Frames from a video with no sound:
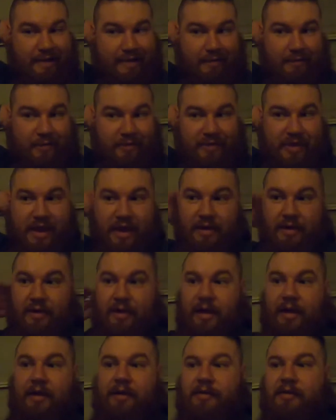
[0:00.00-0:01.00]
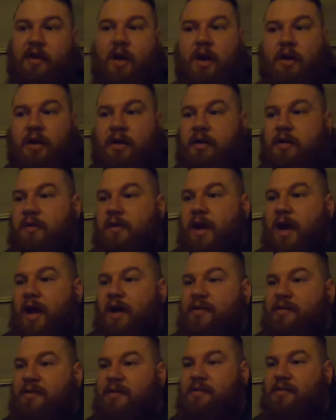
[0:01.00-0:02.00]
I'm just kind of like talking to you
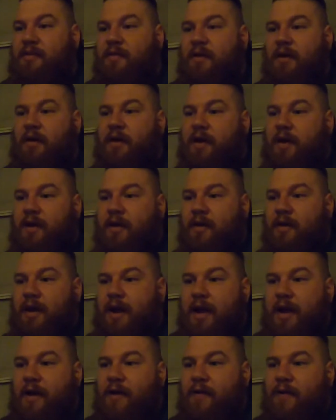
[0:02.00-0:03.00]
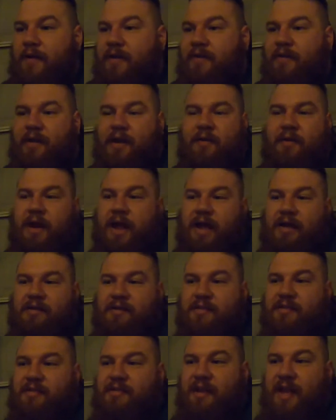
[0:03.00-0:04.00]
guys because you're all here now, and I would hate to
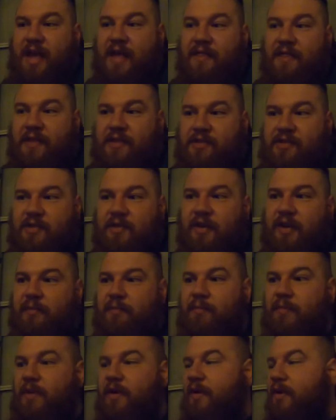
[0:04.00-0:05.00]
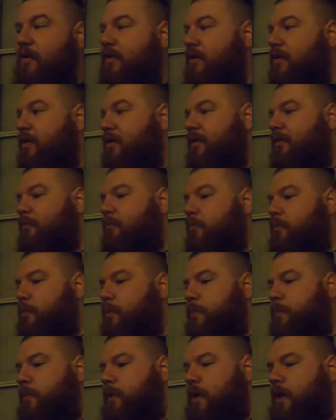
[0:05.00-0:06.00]
just end the stream,
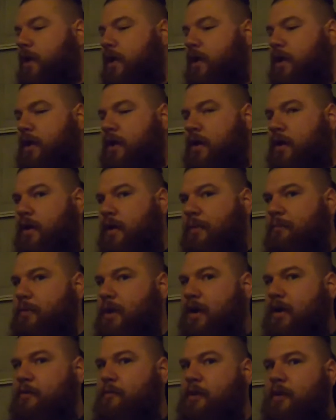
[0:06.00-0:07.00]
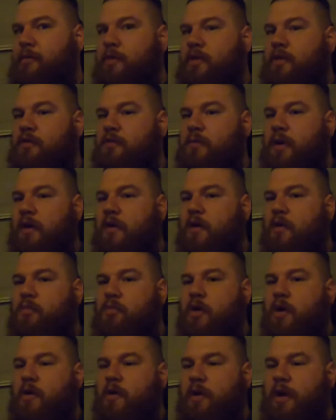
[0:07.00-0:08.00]
but I'm not going to be able to use my
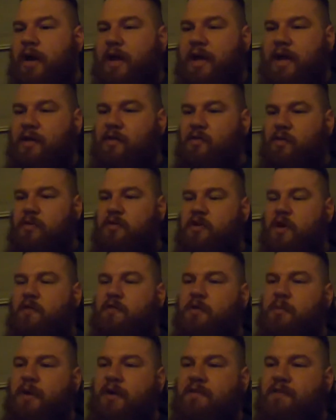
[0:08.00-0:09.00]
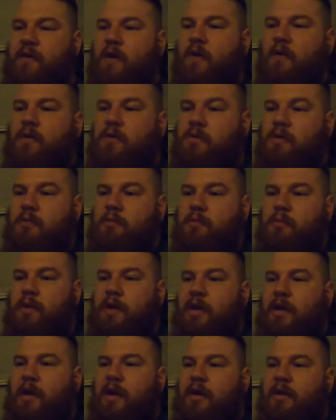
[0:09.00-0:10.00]
GoPro. And I can't switch over to my phone
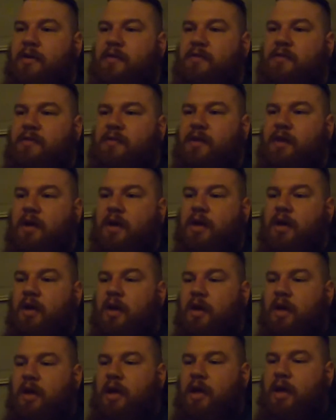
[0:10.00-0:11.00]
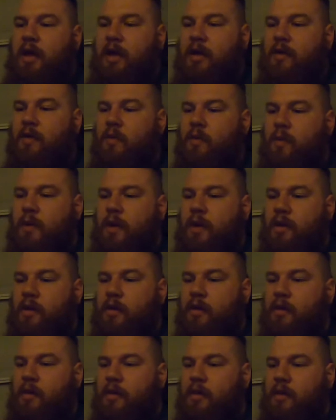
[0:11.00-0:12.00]
because it
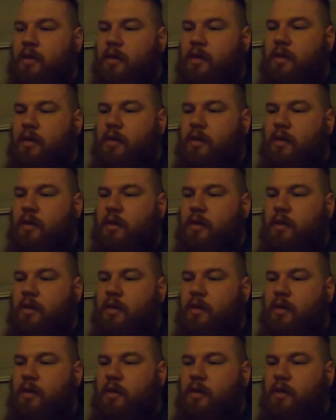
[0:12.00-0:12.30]
will,